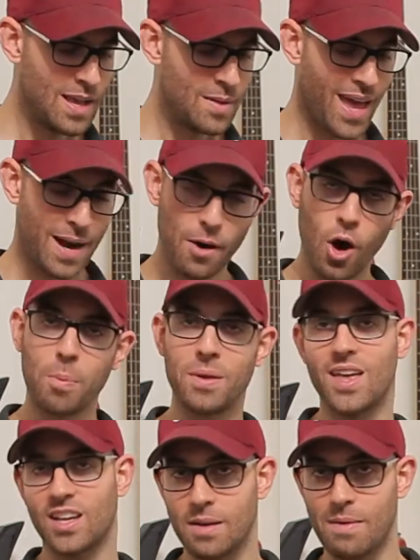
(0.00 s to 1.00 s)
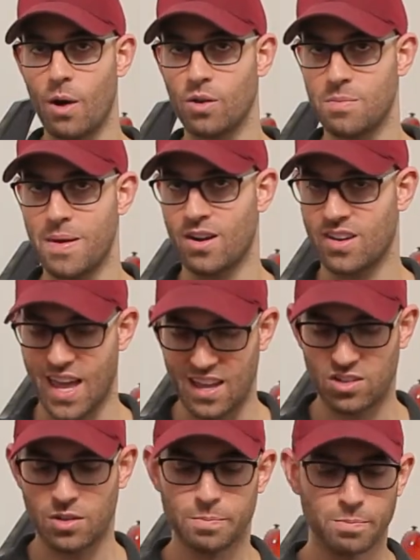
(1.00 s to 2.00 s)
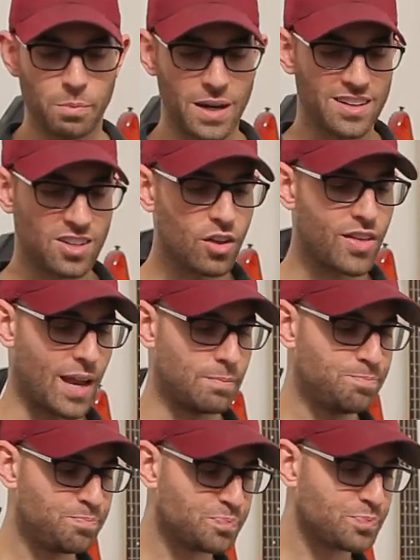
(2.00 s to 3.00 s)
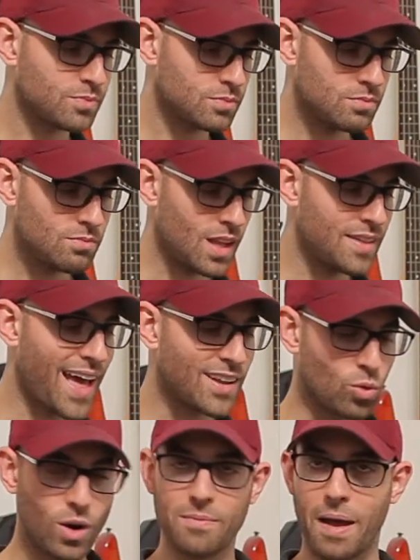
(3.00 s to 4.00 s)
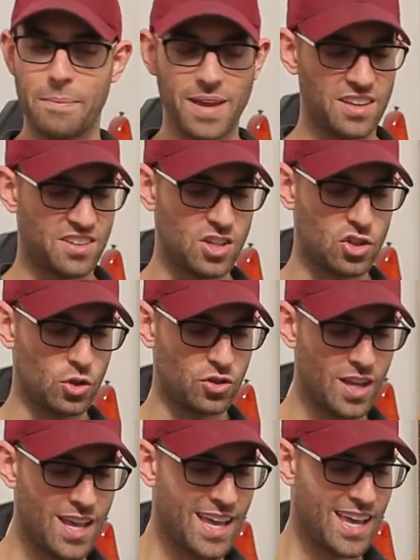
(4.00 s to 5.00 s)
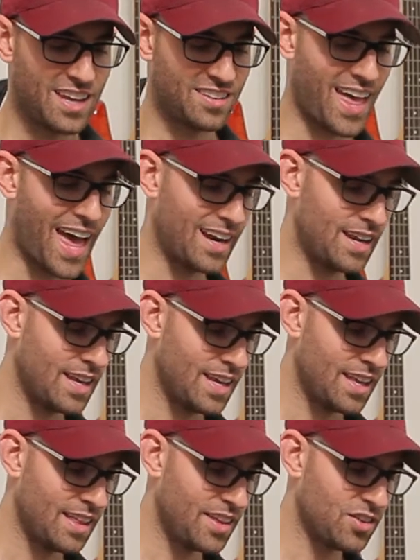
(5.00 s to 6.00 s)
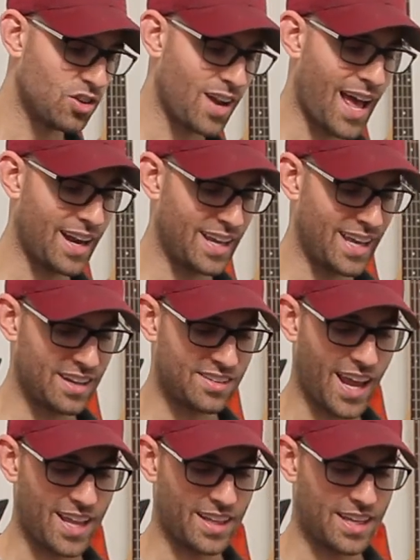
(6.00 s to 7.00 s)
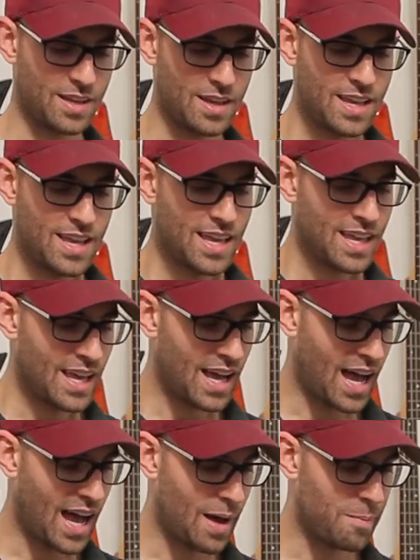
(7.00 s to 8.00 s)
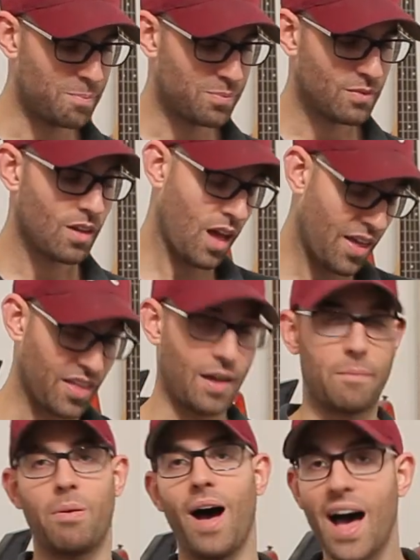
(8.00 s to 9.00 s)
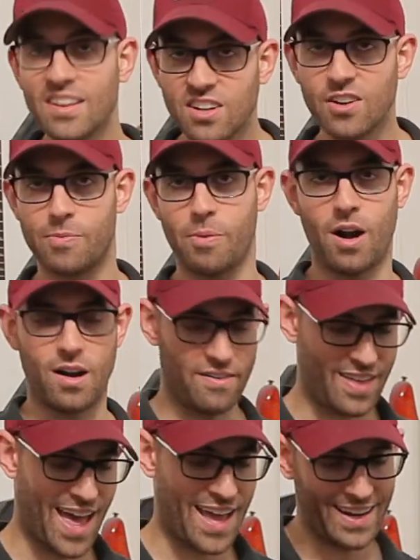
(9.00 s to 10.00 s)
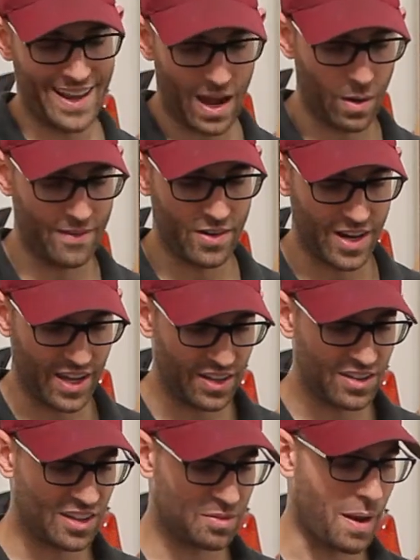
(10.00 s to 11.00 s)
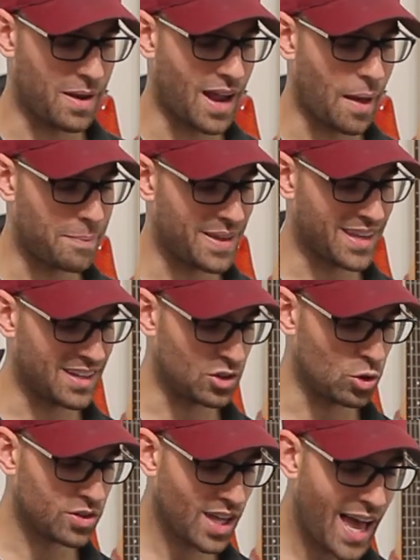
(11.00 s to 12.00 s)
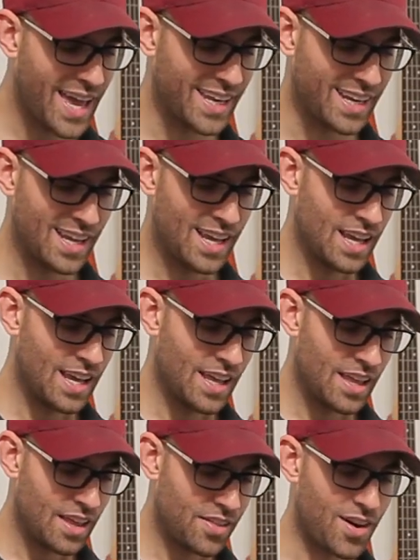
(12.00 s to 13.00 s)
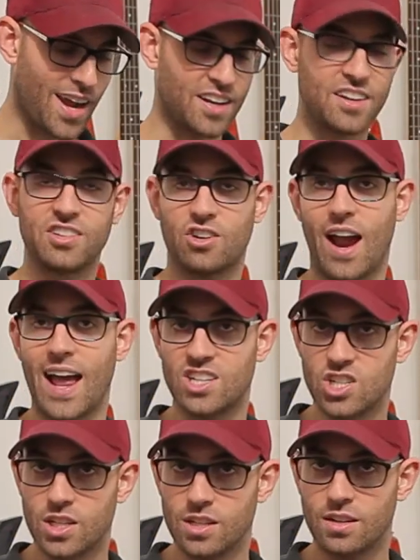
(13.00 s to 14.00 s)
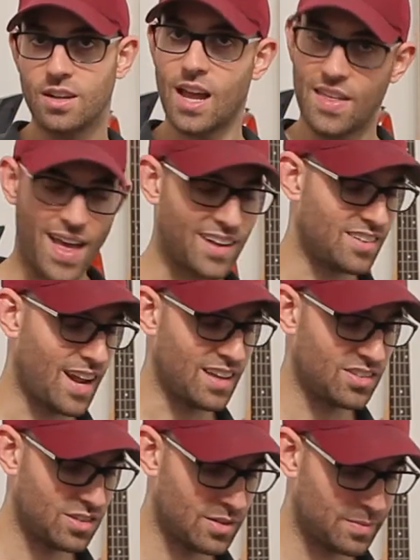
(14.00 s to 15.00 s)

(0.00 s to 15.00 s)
And I'm hoping they come out with a better case. But until then, that's one of my biggest issues, is that these are not in tightly. The positive part of that, however, is by not being in too tight, they're not going to scratch, and that's nice.